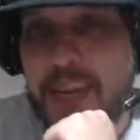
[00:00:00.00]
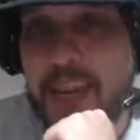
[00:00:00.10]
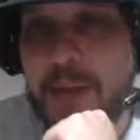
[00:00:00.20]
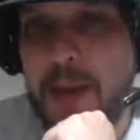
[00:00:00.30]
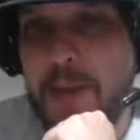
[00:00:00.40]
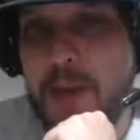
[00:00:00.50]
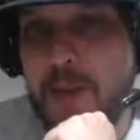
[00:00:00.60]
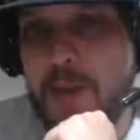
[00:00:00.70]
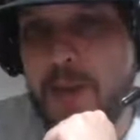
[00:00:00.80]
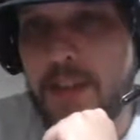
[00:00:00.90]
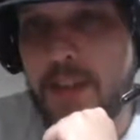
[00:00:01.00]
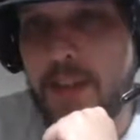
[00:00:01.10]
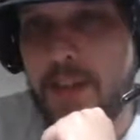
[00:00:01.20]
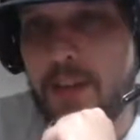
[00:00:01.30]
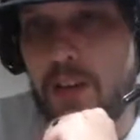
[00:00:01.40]
And maybe it worked
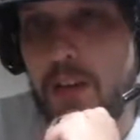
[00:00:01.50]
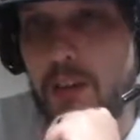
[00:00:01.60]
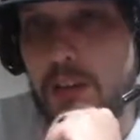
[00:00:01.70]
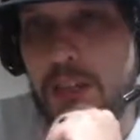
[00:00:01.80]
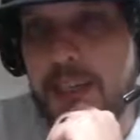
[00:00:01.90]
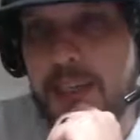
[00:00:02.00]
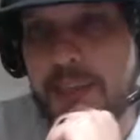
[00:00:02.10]
out in the long run that it